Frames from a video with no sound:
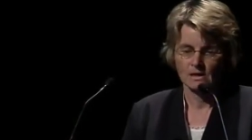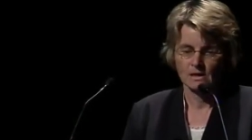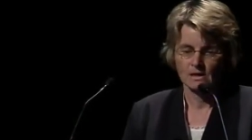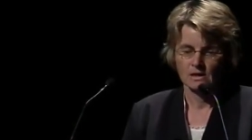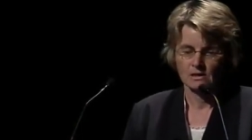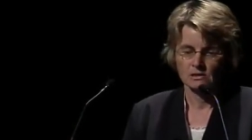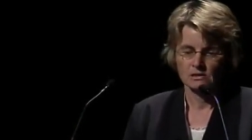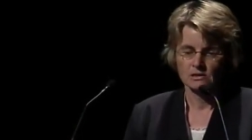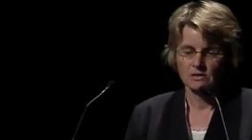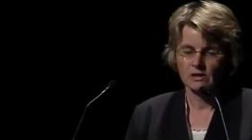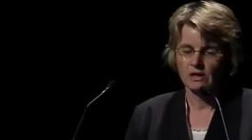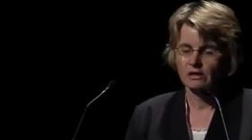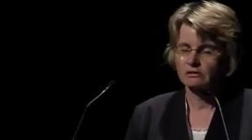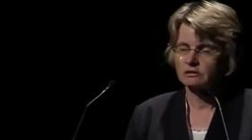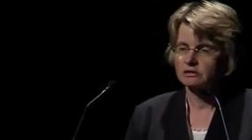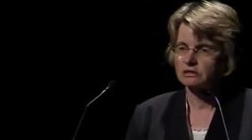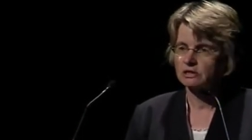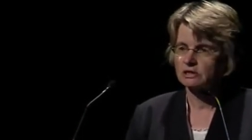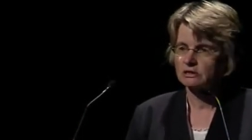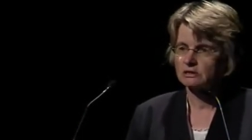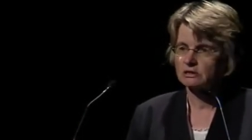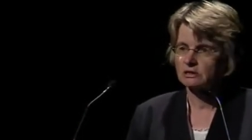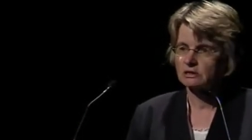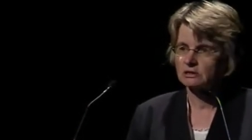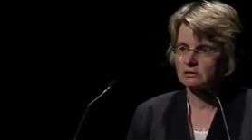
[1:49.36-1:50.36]
So our
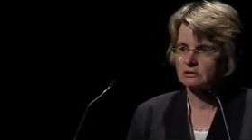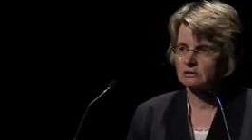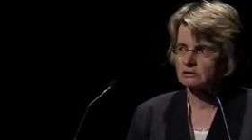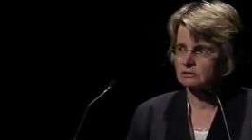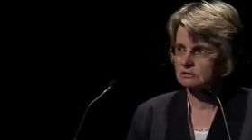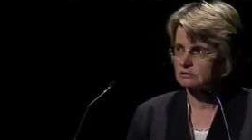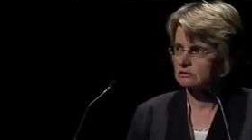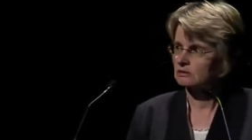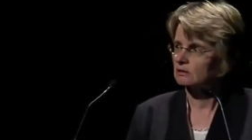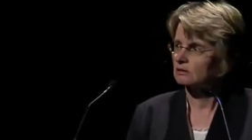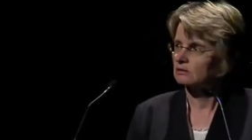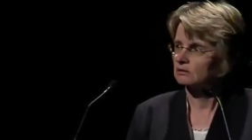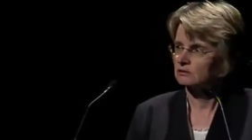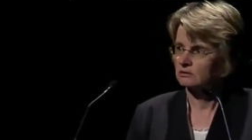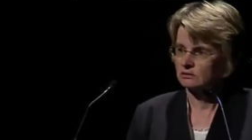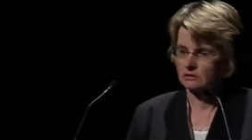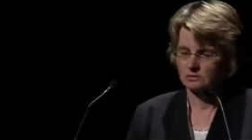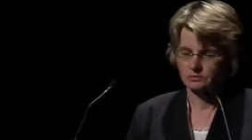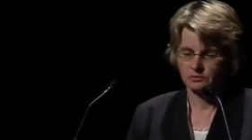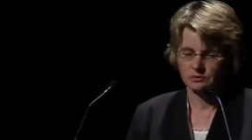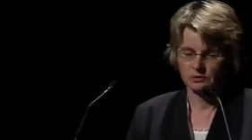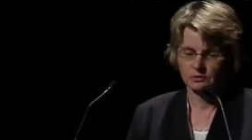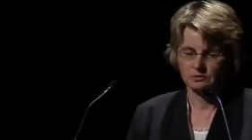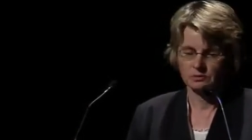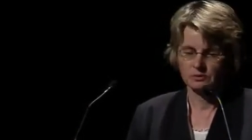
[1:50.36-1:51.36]
agenda is the
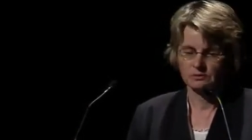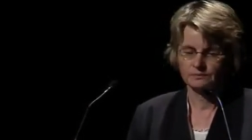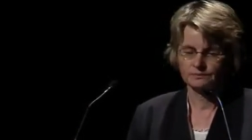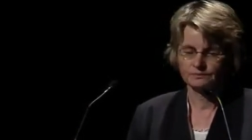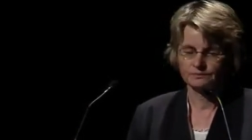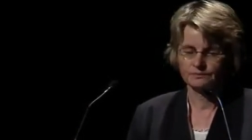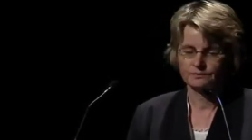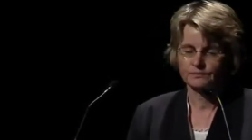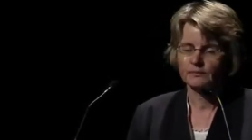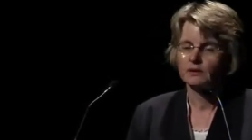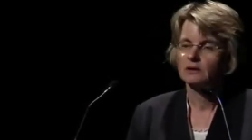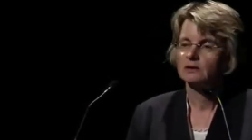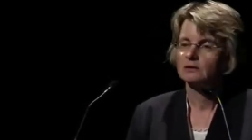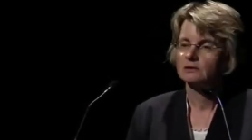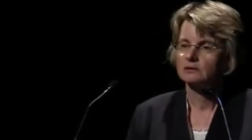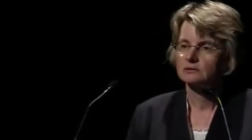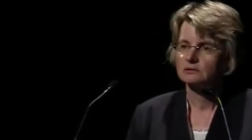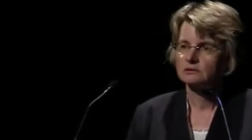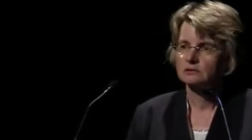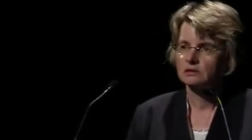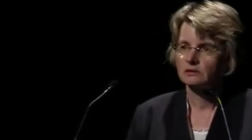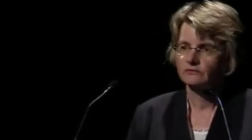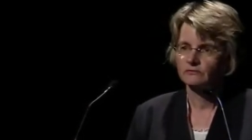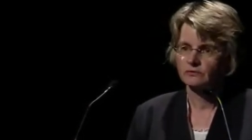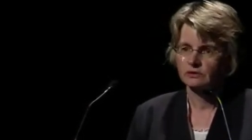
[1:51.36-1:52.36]
problem,
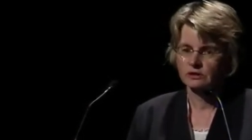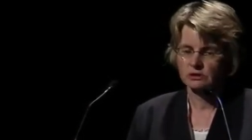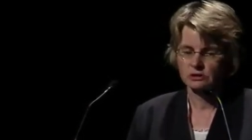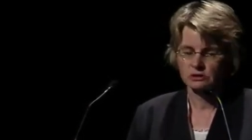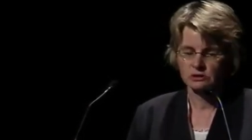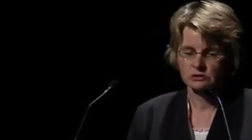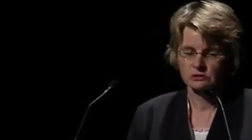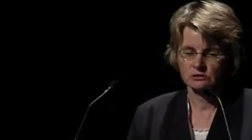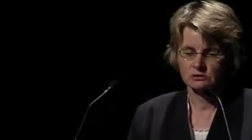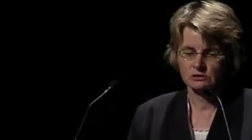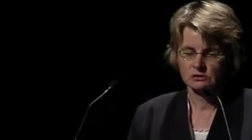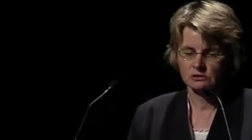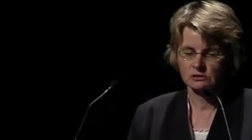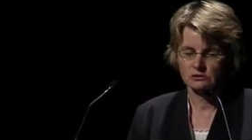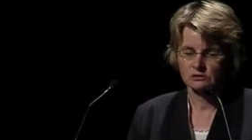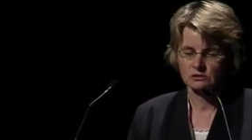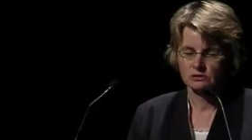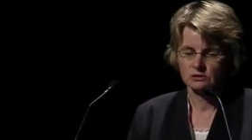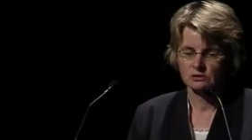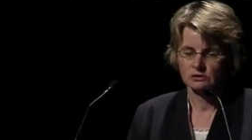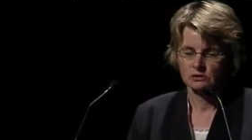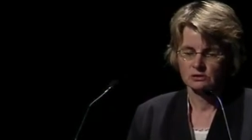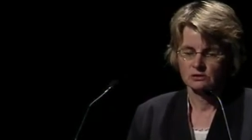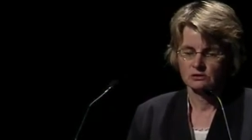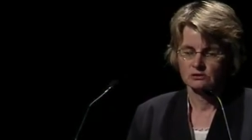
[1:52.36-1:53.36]
definitions,
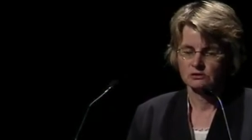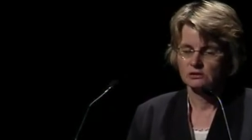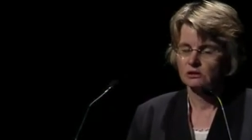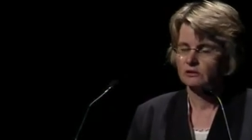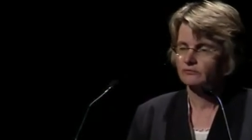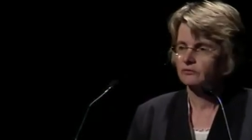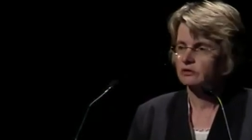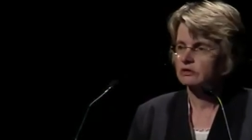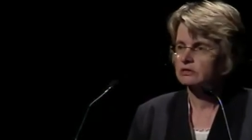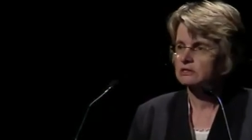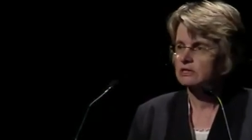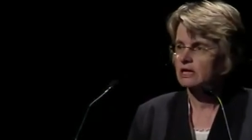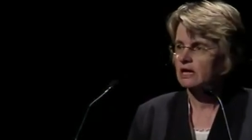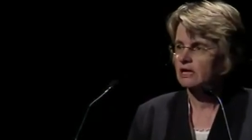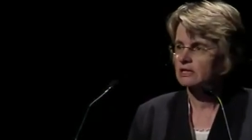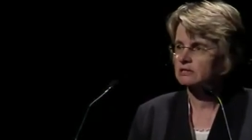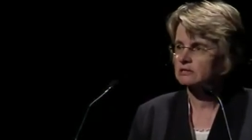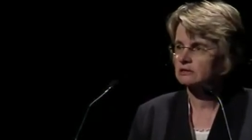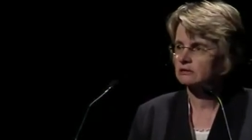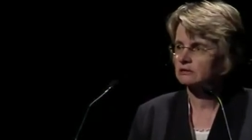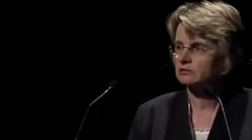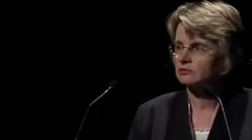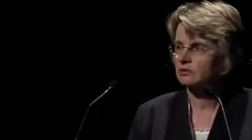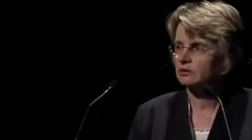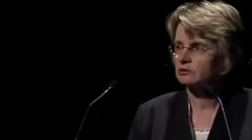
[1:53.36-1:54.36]
delivering data
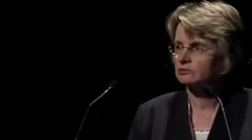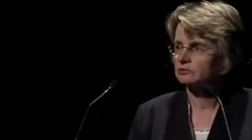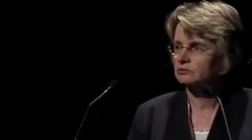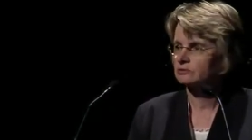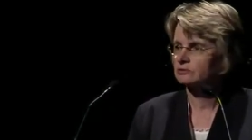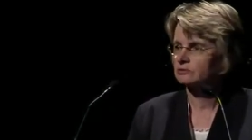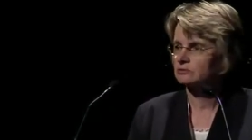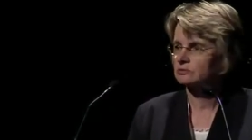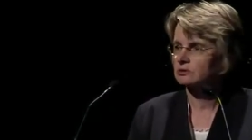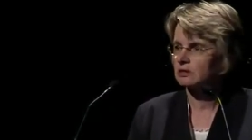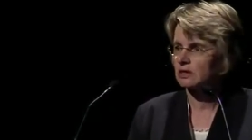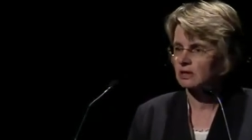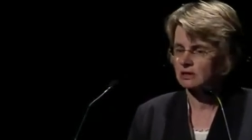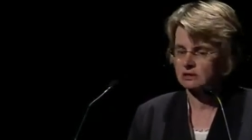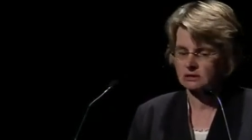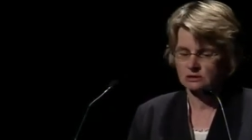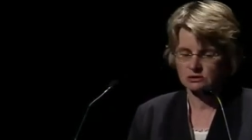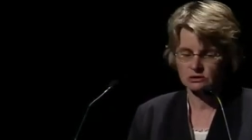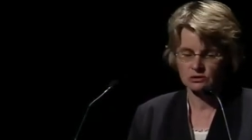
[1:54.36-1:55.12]
and records from data.